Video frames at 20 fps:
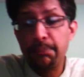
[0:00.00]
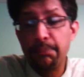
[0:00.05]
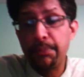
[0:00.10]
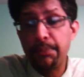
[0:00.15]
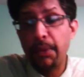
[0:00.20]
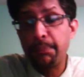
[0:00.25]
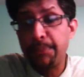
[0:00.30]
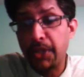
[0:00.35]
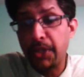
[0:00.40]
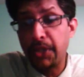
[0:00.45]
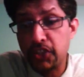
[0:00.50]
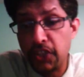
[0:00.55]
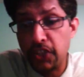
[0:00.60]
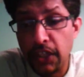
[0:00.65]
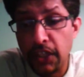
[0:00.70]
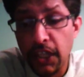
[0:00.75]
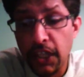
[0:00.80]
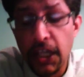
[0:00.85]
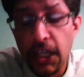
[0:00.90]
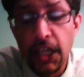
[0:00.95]

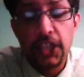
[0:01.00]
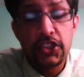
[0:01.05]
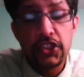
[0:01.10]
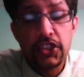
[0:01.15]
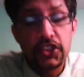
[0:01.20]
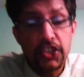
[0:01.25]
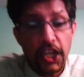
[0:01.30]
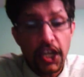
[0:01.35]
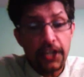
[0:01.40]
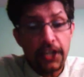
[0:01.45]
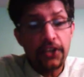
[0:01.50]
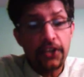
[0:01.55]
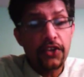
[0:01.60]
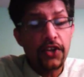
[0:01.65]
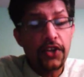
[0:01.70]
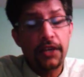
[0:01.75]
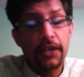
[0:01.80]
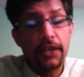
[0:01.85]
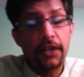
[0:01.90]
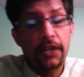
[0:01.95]
person,
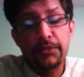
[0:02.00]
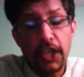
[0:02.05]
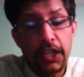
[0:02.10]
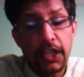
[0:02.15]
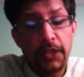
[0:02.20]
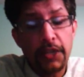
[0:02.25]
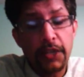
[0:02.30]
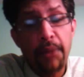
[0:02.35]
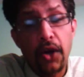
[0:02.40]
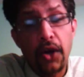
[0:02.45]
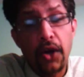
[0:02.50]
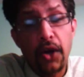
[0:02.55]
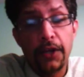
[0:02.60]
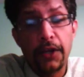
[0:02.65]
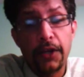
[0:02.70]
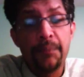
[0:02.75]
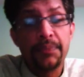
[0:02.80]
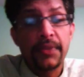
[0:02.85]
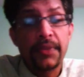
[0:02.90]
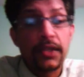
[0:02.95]
second
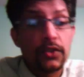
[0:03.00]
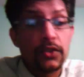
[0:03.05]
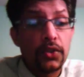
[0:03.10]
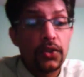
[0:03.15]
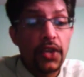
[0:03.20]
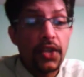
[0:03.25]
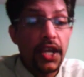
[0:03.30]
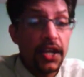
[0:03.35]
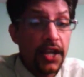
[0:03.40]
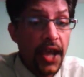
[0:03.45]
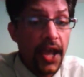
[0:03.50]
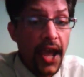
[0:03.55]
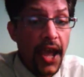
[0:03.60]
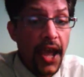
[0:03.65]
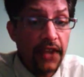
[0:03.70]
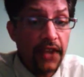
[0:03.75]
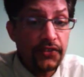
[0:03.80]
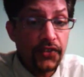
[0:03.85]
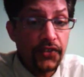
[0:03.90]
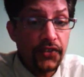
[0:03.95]
bowler to take a
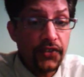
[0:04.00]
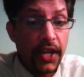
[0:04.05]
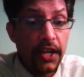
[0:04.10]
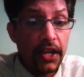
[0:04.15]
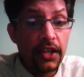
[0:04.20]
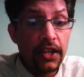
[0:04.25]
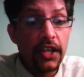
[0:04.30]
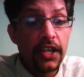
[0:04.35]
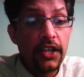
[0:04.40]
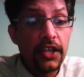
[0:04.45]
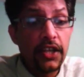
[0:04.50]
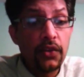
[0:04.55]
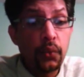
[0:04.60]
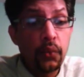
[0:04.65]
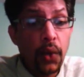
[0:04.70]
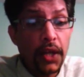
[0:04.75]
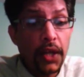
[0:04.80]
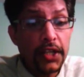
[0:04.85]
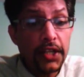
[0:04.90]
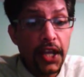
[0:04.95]
hat-trick in
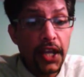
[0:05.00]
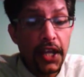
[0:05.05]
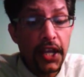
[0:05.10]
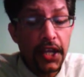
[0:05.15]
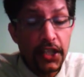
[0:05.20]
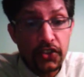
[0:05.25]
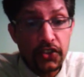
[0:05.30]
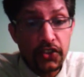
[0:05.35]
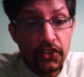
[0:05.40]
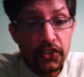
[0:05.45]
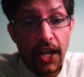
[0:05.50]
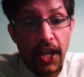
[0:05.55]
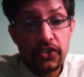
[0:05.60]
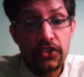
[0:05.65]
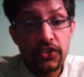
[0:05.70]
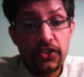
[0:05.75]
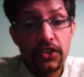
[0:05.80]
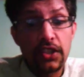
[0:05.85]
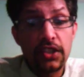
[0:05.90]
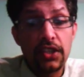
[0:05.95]
one-day
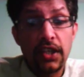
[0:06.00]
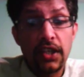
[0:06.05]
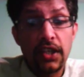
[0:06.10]
internationals